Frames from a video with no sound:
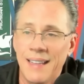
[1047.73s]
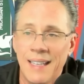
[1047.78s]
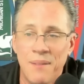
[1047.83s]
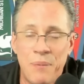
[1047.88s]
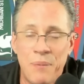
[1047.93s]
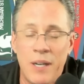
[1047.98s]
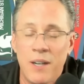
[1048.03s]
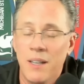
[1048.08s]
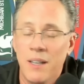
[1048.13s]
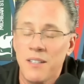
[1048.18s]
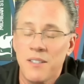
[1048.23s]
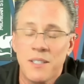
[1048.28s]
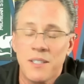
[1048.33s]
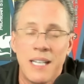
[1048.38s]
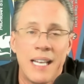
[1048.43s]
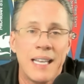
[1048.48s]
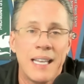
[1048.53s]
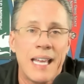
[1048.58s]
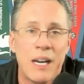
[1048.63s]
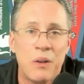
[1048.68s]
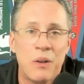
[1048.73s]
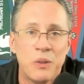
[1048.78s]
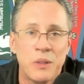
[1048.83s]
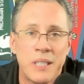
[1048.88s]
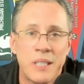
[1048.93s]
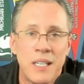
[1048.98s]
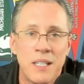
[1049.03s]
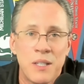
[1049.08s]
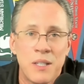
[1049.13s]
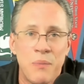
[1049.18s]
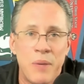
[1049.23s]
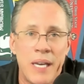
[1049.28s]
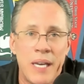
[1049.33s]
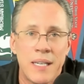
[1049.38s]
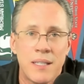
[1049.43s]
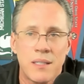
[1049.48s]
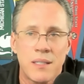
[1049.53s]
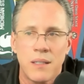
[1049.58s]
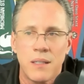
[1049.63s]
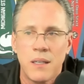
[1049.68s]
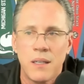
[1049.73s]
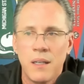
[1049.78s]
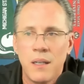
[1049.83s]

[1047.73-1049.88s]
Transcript: Apparently, there's not a lot of hotels in Madison.